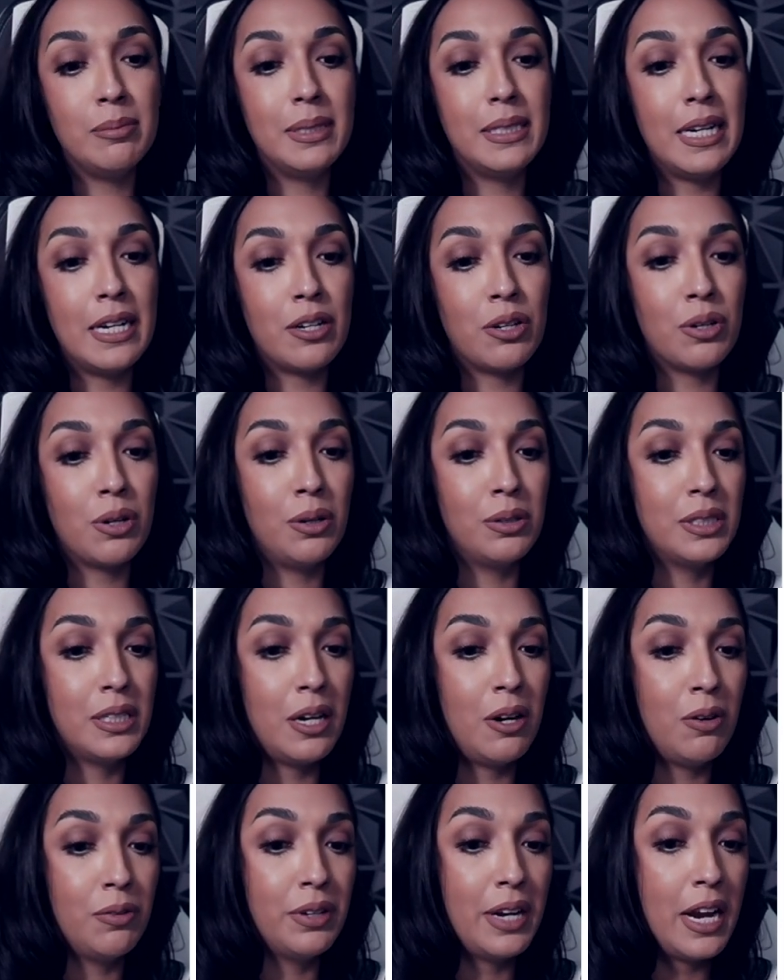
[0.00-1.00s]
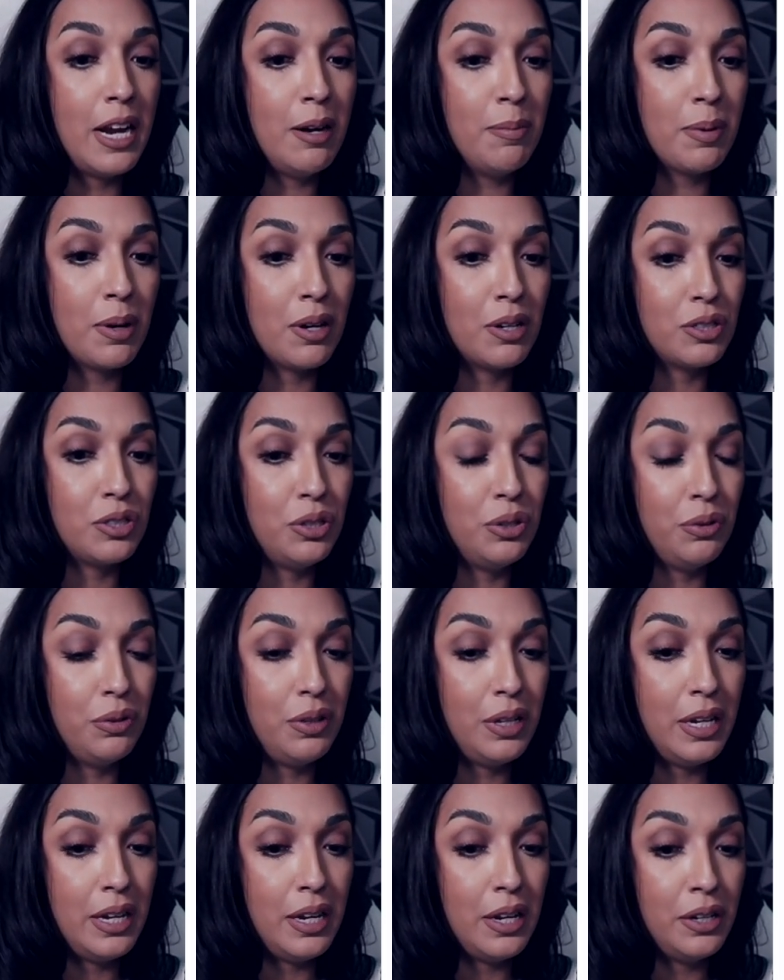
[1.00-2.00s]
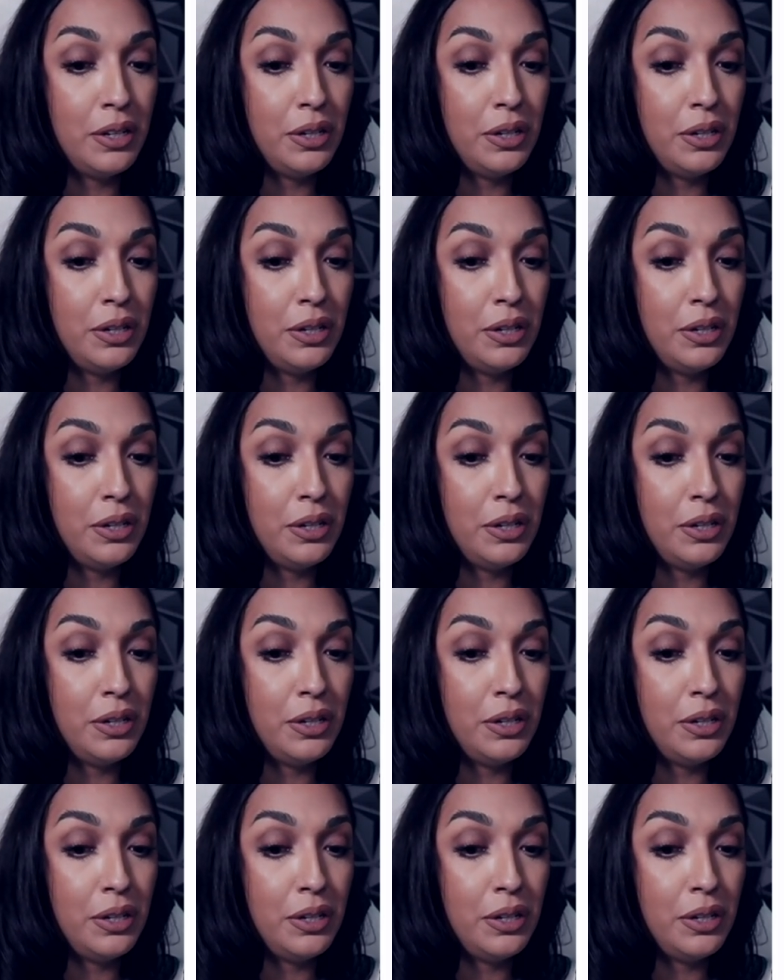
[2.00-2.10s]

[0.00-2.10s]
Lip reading: Standard Hotel neighbor to the